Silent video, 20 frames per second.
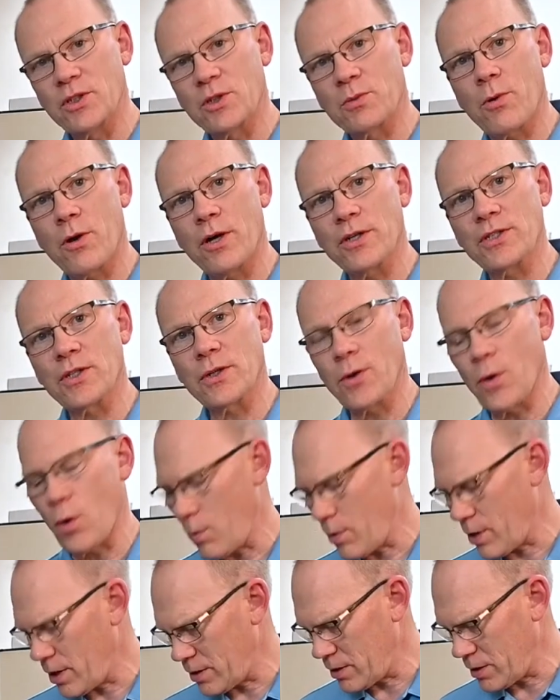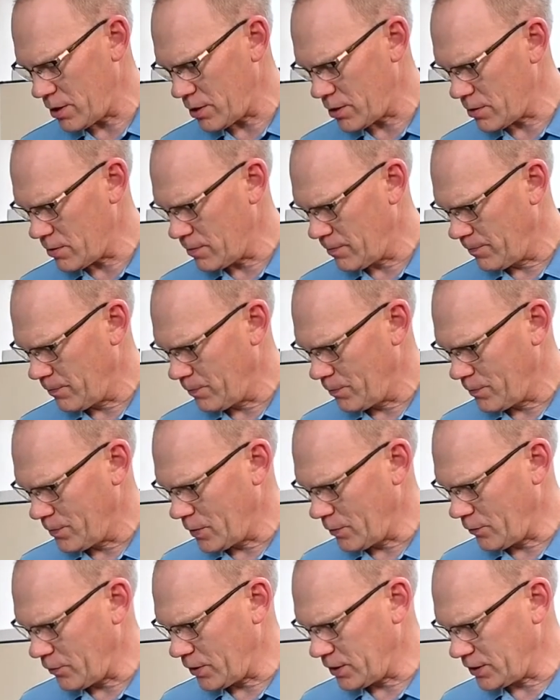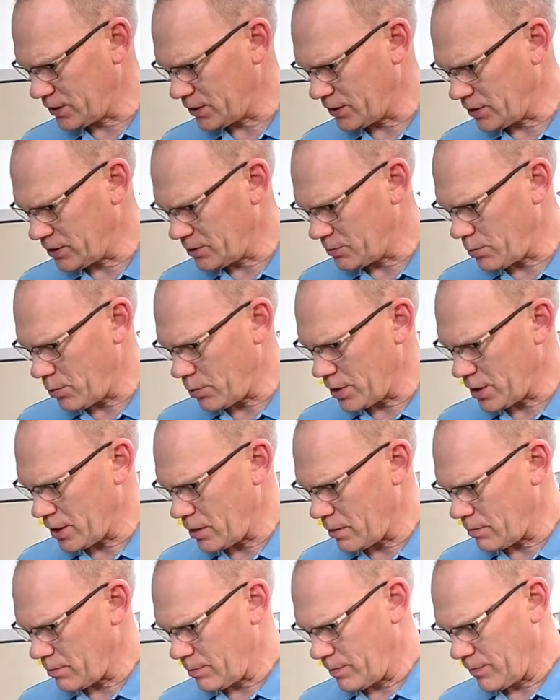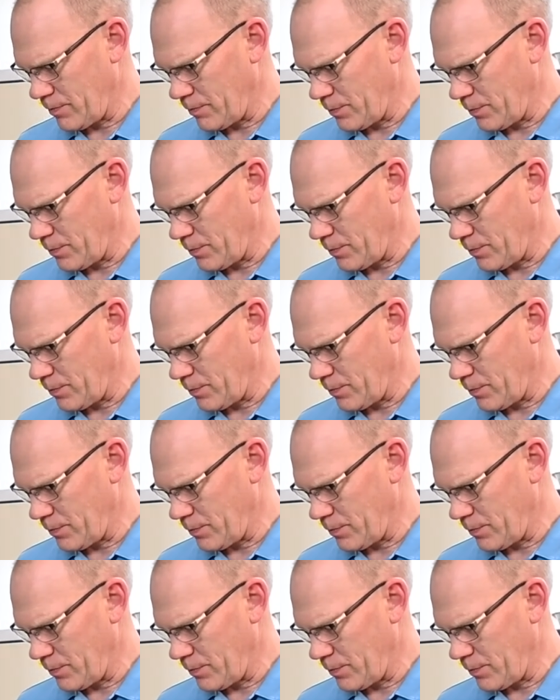Just press the go button here. You can see it's booting up.